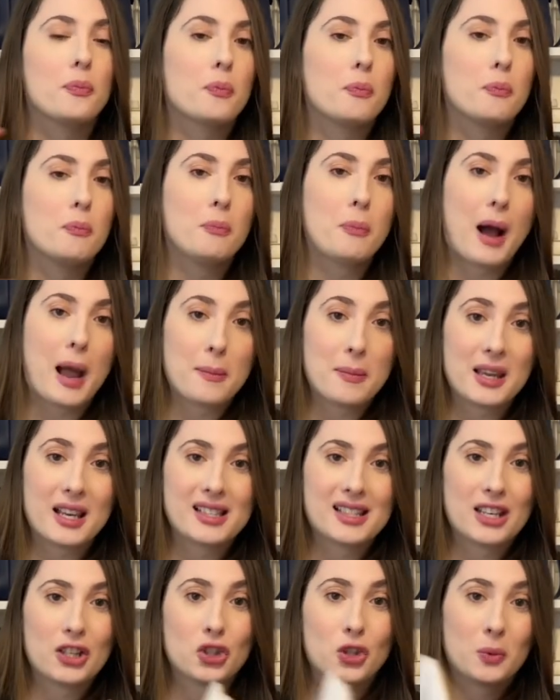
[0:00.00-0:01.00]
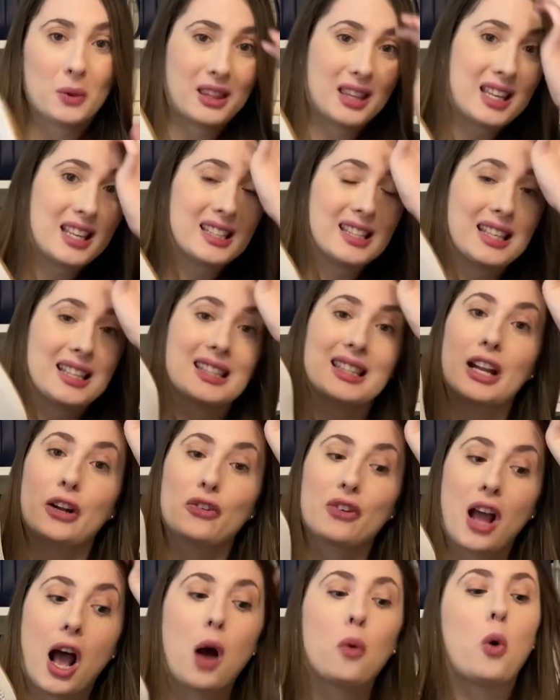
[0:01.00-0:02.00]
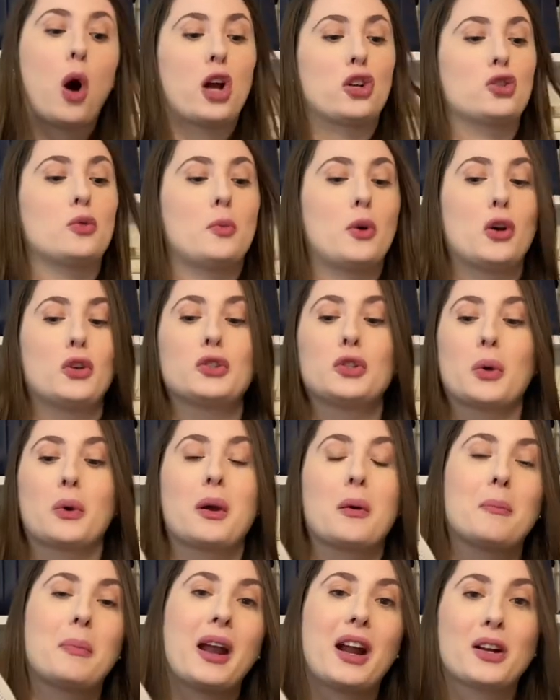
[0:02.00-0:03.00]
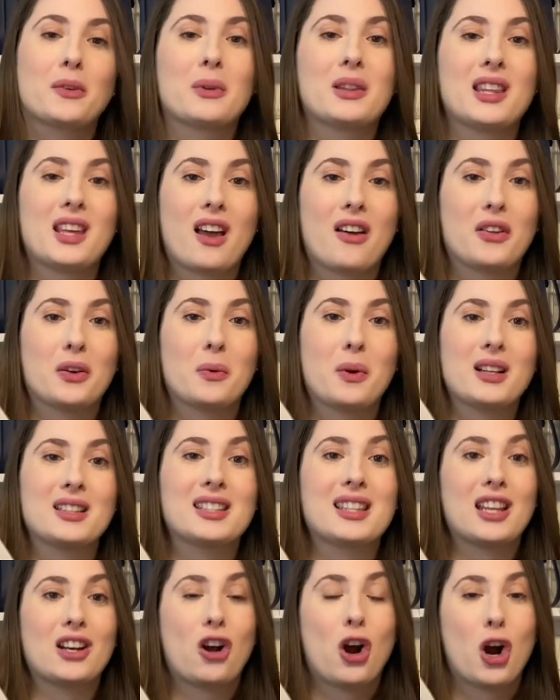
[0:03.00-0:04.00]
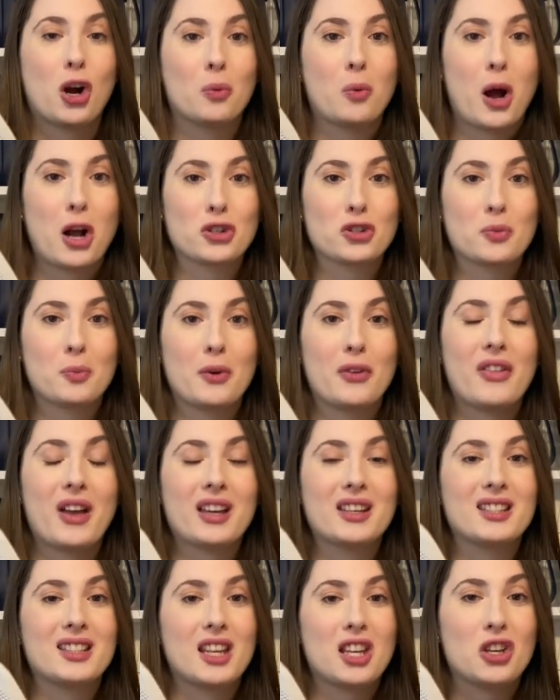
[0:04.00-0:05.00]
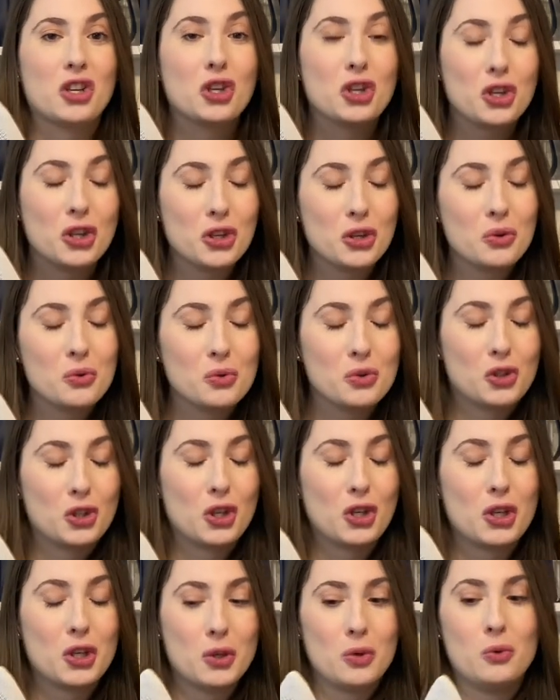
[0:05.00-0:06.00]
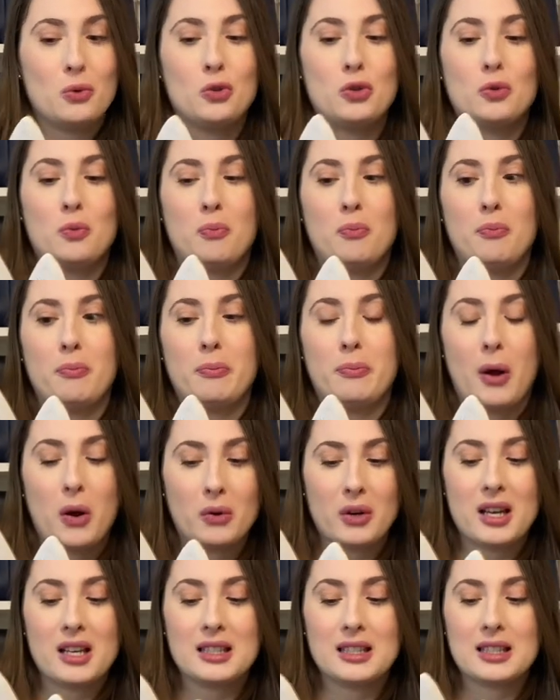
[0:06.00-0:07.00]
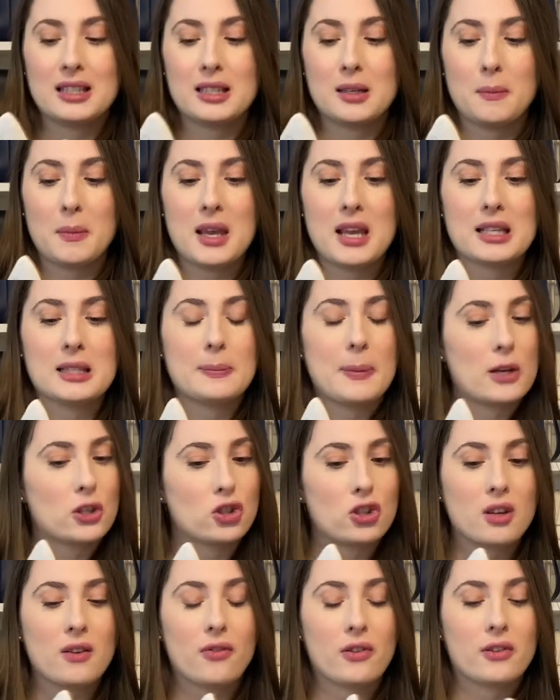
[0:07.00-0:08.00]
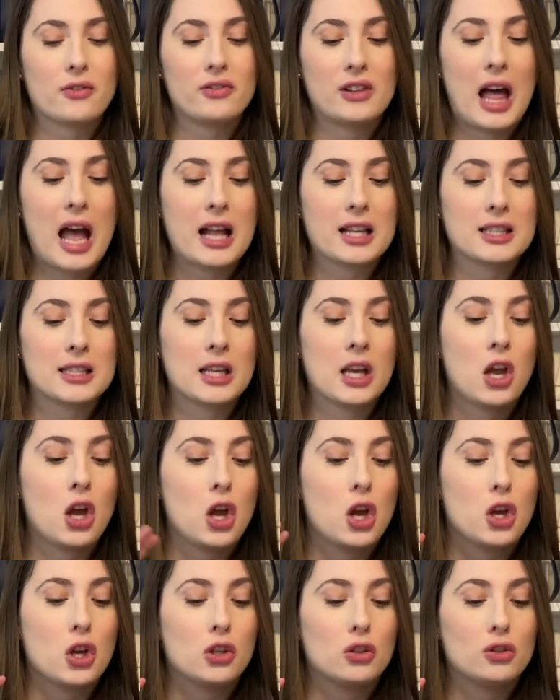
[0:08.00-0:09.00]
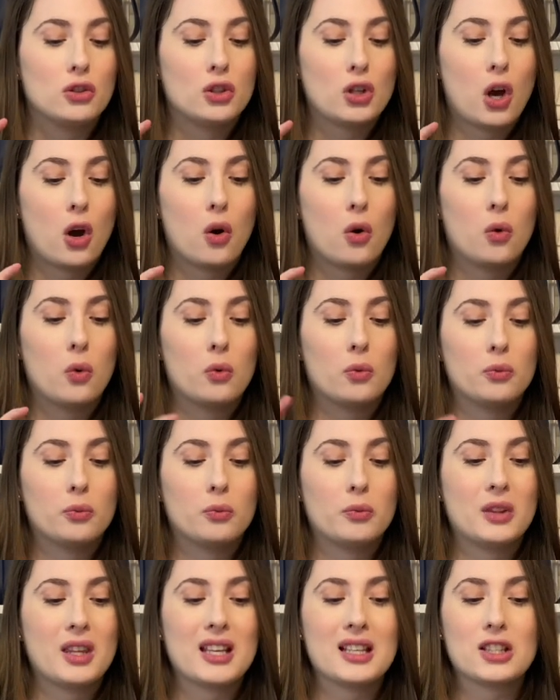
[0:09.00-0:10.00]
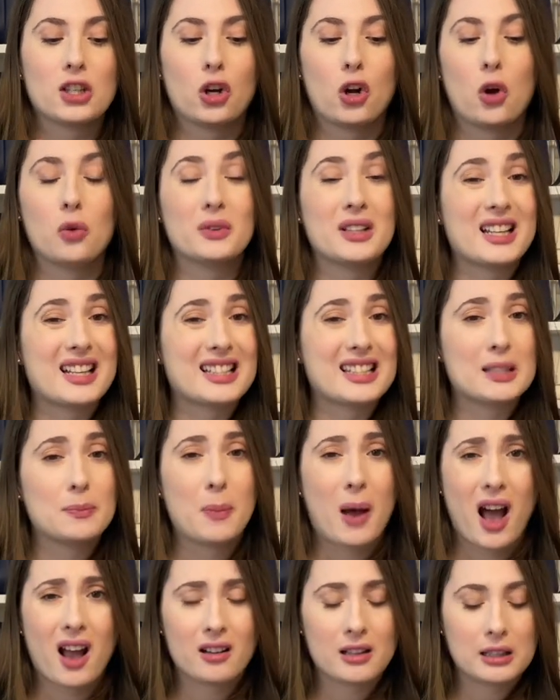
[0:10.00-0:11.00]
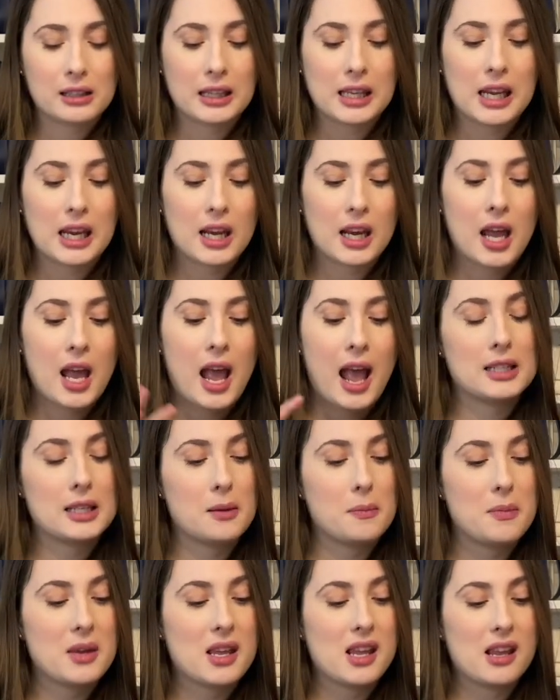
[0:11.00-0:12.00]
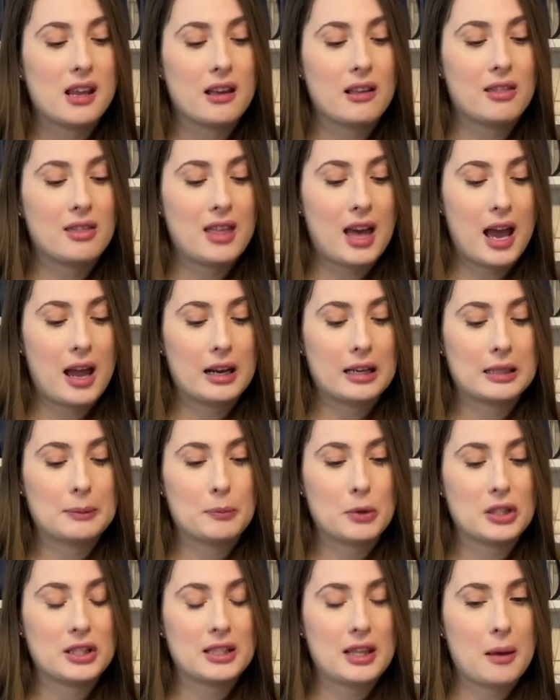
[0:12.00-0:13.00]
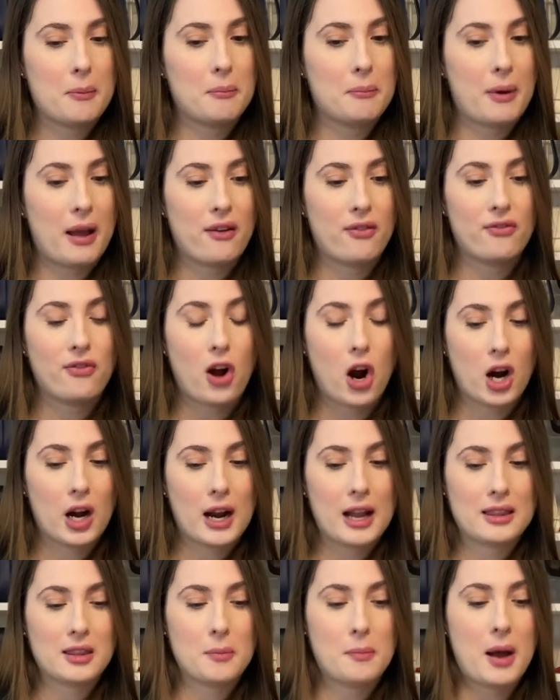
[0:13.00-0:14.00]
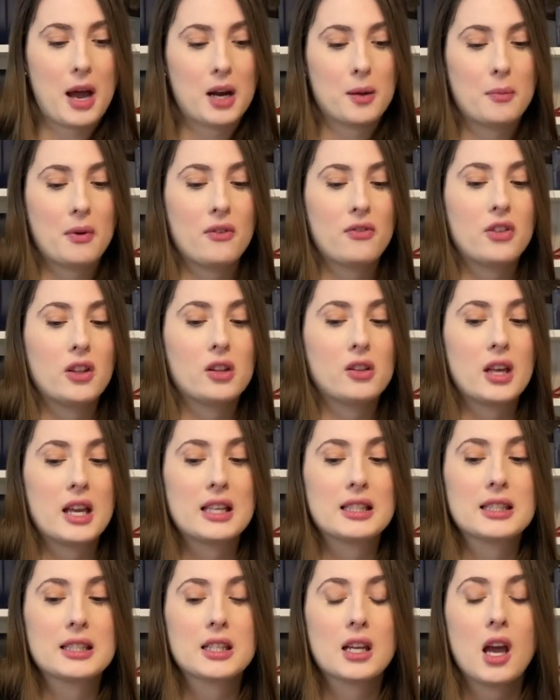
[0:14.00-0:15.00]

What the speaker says: My biggest issue with these is they're not washable. So compared with the other ones that are washable, that is a huge, huge bonus to me, especially for flats. So these are only a spot clean. To me, that puts them by far at the bottom of the list.